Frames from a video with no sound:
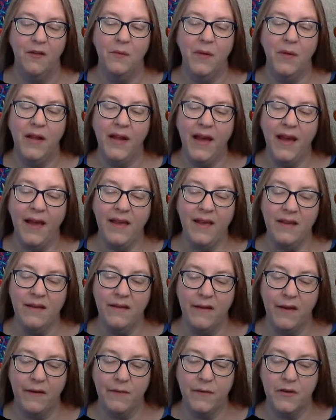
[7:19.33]
But I
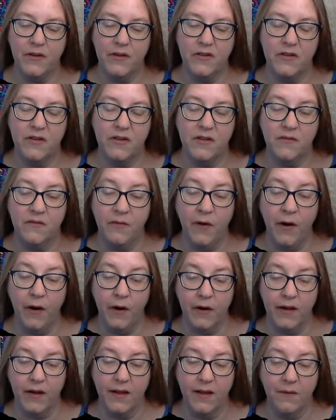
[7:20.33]
endeavored to
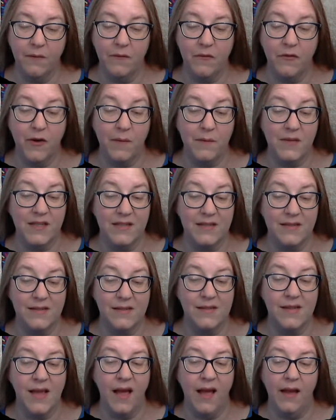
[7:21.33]
divert him from this
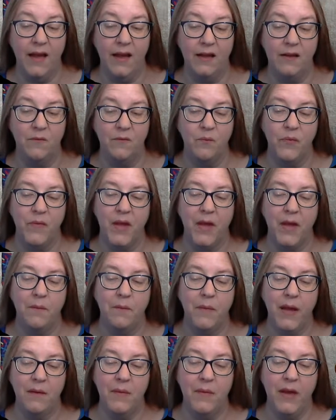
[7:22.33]
design
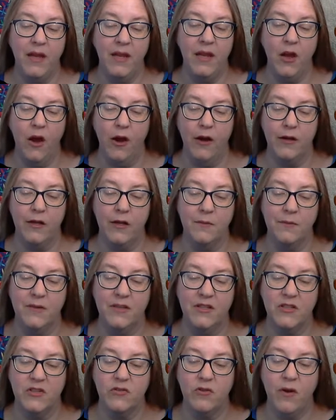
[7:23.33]
by many
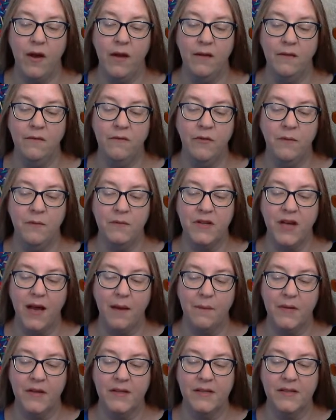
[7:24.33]
arguments drawn from
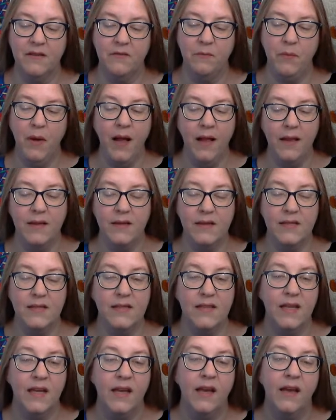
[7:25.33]
topics of
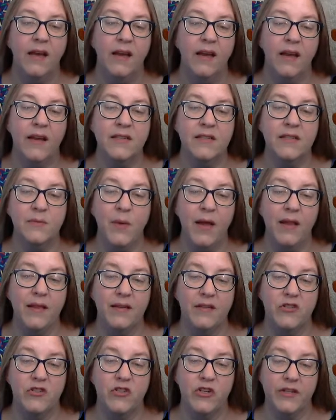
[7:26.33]
policy as well
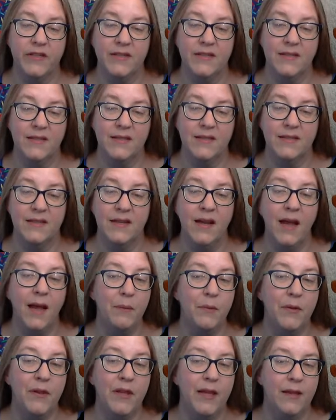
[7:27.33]
as justice, and I
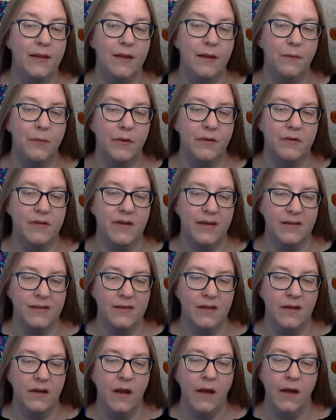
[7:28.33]
plainly
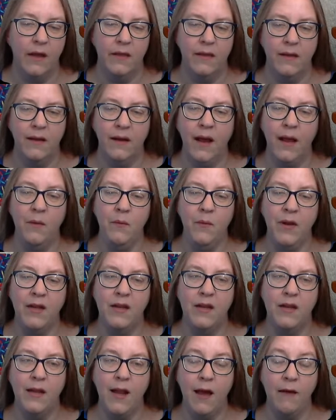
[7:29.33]
protested that I would
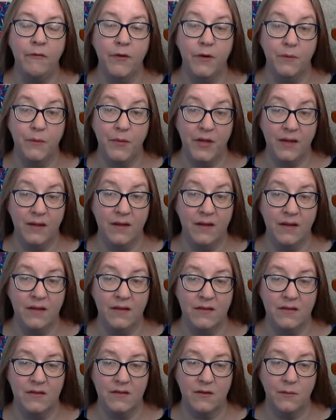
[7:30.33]
never be an
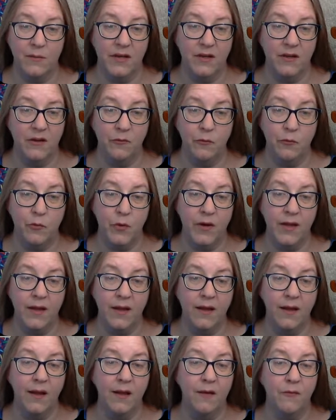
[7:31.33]
instrument of
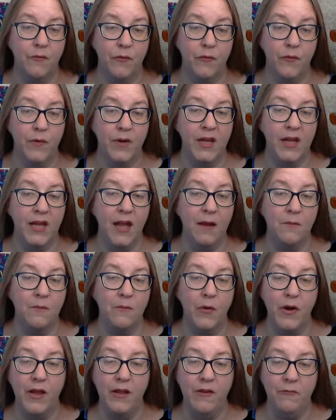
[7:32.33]
bringing a free and
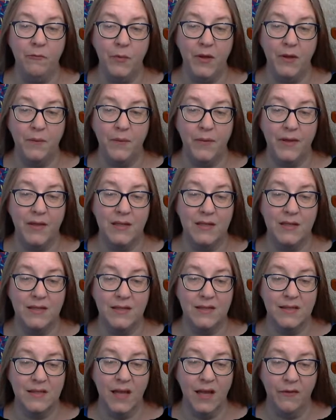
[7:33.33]
brave people into
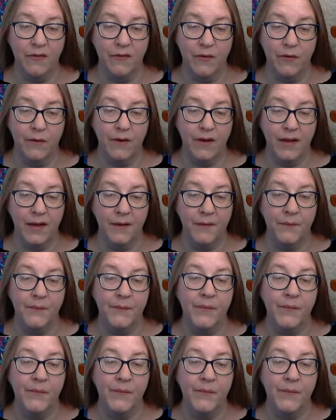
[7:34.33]
slavery.